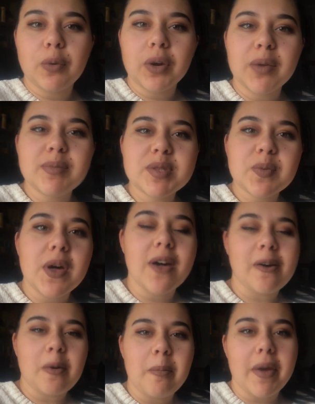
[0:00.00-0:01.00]
bookworms,
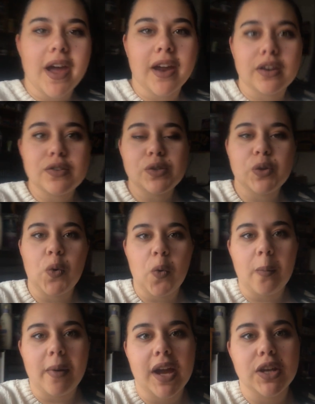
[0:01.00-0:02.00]
welcome back
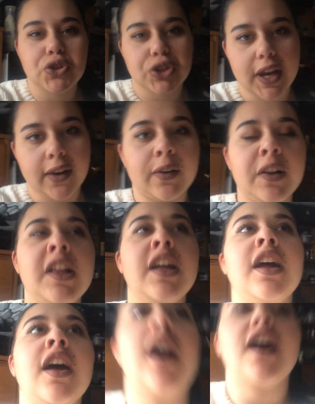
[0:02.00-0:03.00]
to my channel.
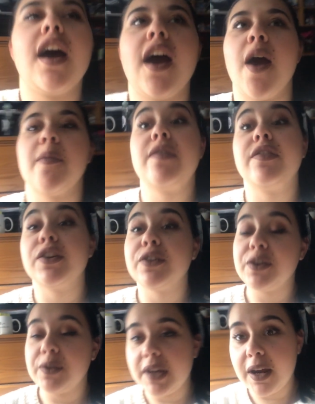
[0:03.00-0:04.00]
If you're
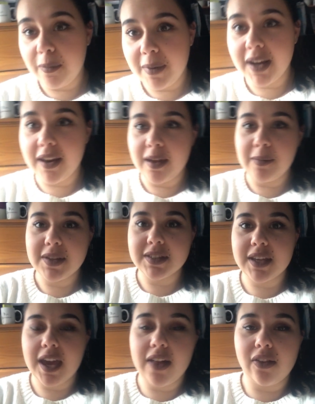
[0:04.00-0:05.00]
new here, my name is
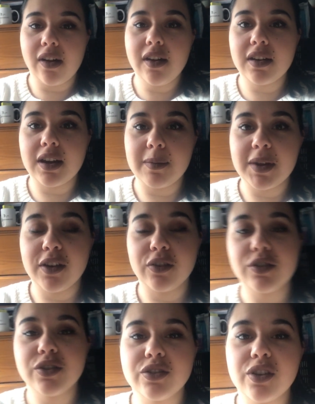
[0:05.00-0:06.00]
Kayla and I'm here
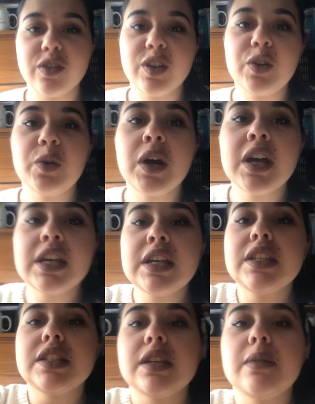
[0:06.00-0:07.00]
to show you
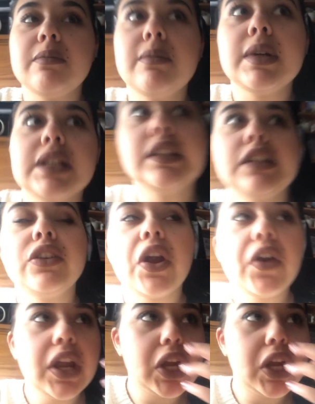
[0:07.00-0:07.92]
some literary